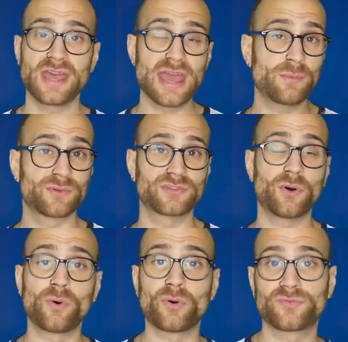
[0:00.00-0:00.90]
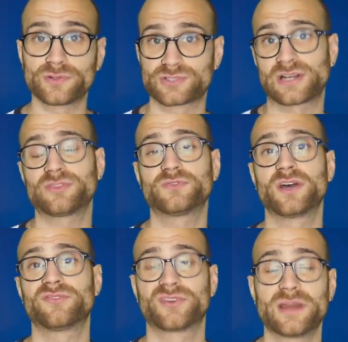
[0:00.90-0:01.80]
It was an awful
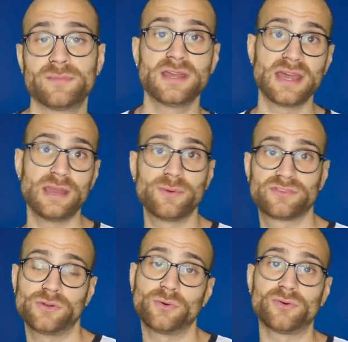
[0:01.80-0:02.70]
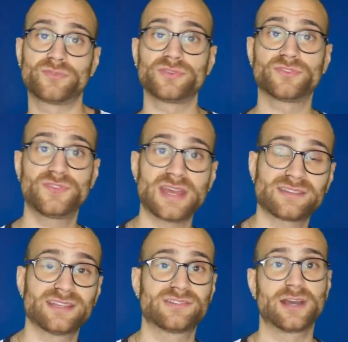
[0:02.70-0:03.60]
transfer for him. It was an awful
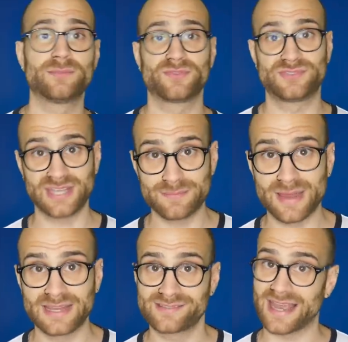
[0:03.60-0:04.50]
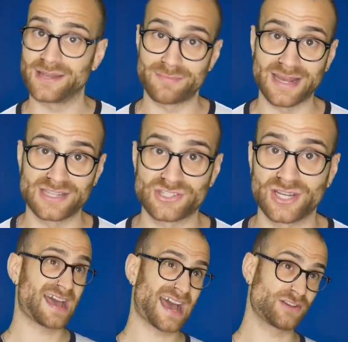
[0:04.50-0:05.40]
fit in terms of teammates and
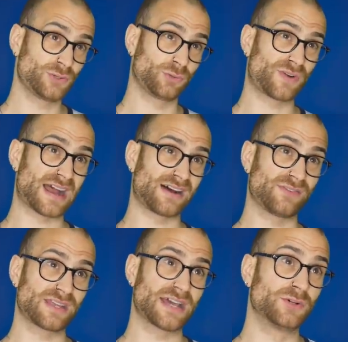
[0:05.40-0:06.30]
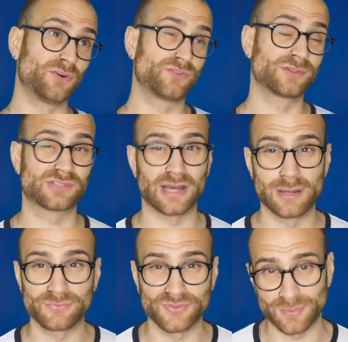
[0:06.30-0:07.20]
manager. And all round, an awful
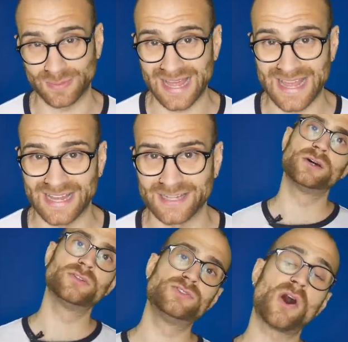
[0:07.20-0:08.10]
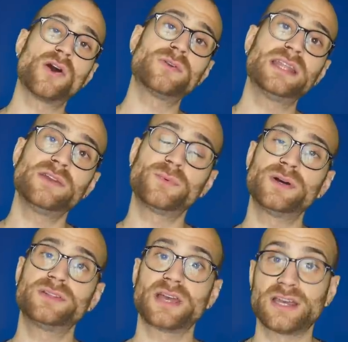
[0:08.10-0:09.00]
time for the player. Not only
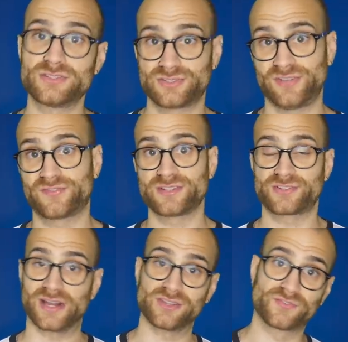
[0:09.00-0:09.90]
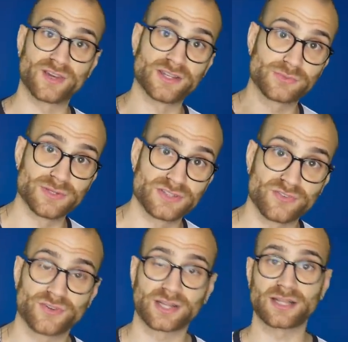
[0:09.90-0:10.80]
would a different transfer to a
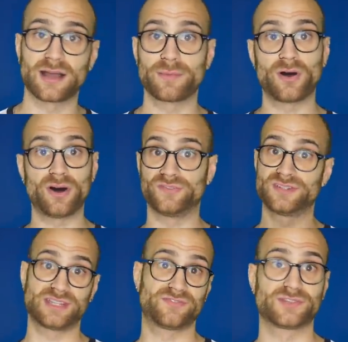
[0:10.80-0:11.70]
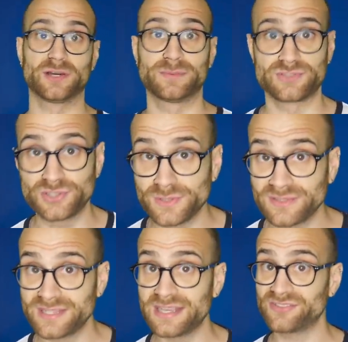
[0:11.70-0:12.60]
different club offer different
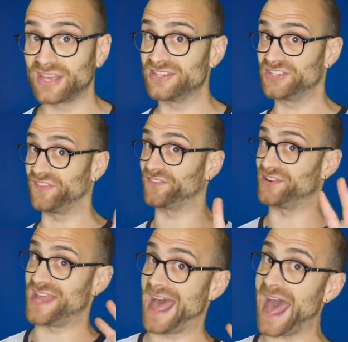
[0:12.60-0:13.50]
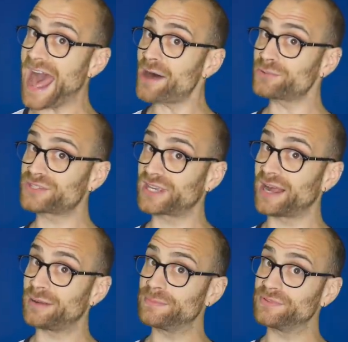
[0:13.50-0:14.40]
opportunities and different
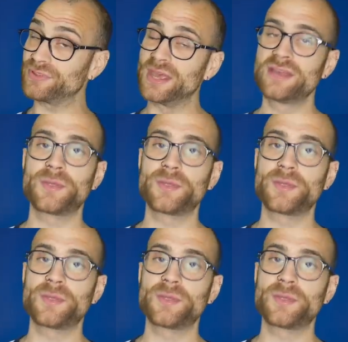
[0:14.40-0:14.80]
Outcomes.